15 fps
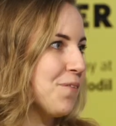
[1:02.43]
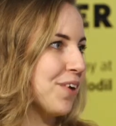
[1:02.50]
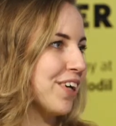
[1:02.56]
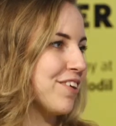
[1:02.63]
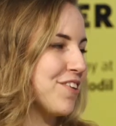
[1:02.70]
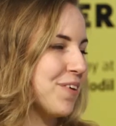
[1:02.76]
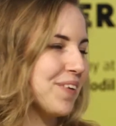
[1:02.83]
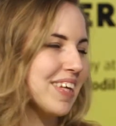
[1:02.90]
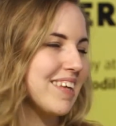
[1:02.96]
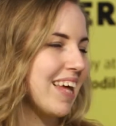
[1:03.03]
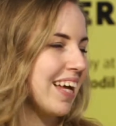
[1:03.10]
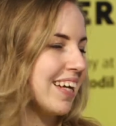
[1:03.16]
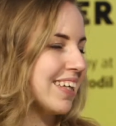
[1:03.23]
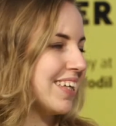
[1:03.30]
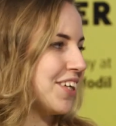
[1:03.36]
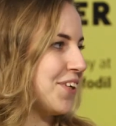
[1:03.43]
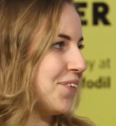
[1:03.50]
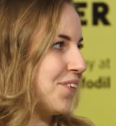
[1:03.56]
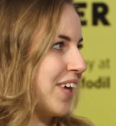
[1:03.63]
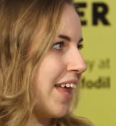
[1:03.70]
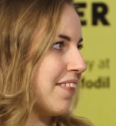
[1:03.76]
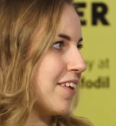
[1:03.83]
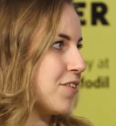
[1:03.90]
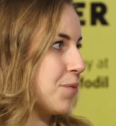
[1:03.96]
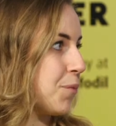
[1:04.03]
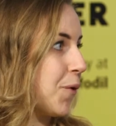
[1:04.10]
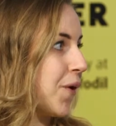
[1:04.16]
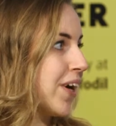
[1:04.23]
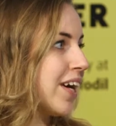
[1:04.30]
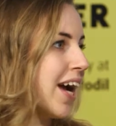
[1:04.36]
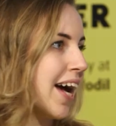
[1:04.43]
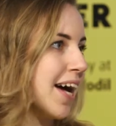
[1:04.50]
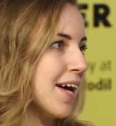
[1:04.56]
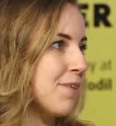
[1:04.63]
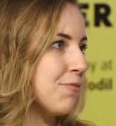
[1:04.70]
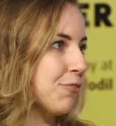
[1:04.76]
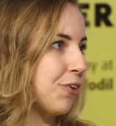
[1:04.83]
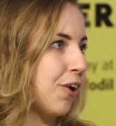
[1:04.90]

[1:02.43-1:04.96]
we're so excited to get the support um,